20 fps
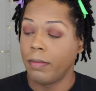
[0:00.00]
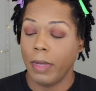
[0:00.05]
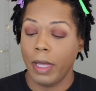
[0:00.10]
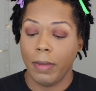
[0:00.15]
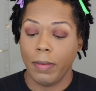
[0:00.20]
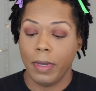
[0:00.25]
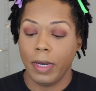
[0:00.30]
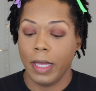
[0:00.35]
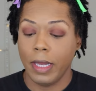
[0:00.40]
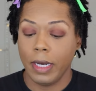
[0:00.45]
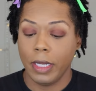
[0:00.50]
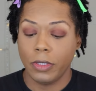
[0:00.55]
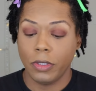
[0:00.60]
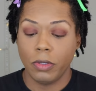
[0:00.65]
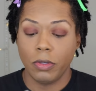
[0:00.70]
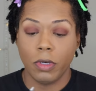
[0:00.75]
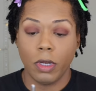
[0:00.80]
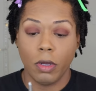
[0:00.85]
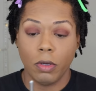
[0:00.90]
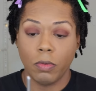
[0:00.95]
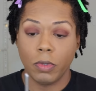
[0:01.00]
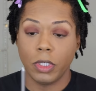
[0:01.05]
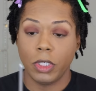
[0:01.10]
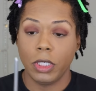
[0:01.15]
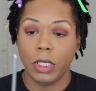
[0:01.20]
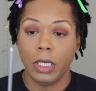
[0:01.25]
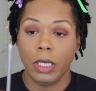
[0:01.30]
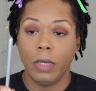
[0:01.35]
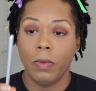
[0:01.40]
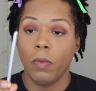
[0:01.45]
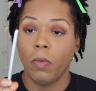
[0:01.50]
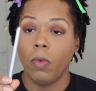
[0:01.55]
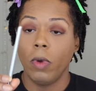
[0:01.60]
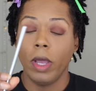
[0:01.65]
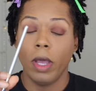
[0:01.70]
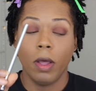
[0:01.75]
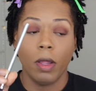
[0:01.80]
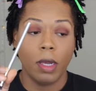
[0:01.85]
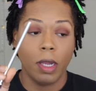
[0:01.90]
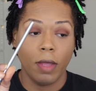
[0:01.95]
Maybe that lets you know when she
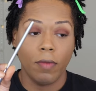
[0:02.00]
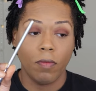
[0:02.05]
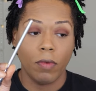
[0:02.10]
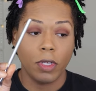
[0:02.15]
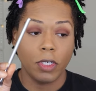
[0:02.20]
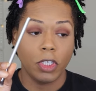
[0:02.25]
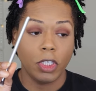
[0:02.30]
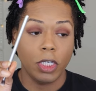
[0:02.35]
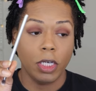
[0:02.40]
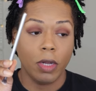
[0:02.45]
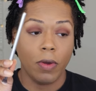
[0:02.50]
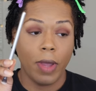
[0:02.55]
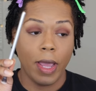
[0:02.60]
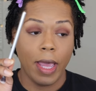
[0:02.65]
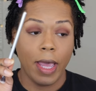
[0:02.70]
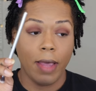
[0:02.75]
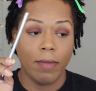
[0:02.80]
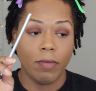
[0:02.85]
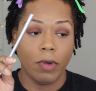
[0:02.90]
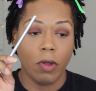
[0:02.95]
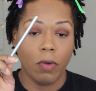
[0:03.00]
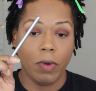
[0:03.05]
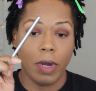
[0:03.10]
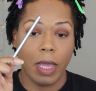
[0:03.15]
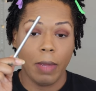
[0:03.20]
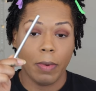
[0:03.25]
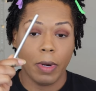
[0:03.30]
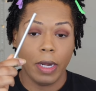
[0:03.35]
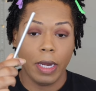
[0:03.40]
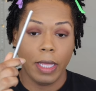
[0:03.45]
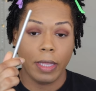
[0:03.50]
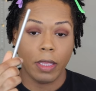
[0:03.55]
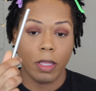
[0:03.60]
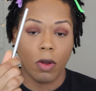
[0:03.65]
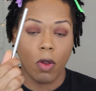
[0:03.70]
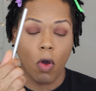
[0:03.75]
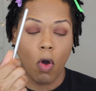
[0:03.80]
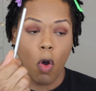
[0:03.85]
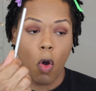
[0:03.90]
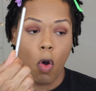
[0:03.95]
well of when she don't have no name or
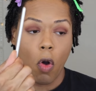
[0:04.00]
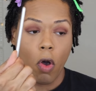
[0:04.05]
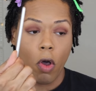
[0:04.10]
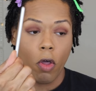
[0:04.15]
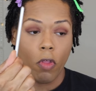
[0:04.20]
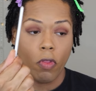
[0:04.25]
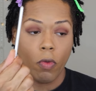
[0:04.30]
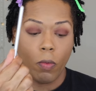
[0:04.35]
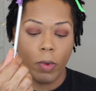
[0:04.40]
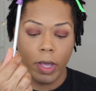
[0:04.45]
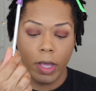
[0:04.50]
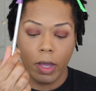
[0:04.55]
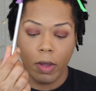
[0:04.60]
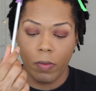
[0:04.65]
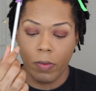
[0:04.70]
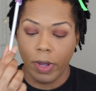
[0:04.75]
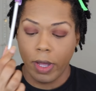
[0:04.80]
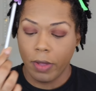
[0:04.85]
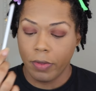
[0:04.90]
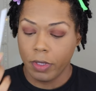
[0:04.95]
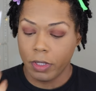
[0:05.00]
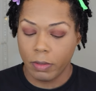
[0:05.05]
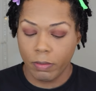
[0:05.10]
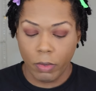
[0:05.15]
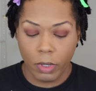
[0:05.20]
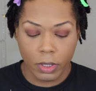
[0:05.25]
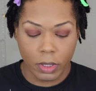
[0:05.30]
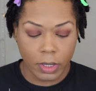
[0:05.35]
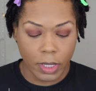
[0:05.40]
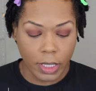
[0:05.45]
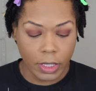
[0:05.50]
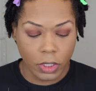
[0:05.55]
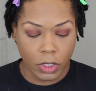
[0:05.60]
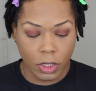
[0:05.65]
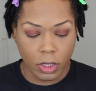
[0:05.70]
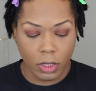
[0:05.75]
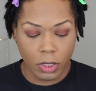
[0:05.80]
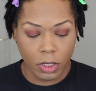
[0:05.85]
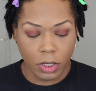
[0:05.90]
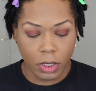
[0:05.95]
nothing all the way around this brush like
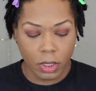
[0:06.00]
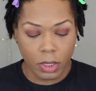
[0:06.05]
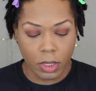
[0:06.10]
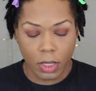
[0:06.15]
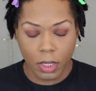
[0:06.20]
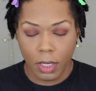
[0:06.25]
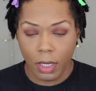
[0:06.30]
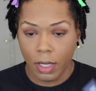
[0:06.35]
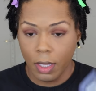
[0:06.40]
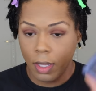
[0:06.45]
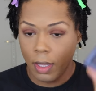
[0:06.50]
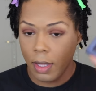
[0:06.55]
she should.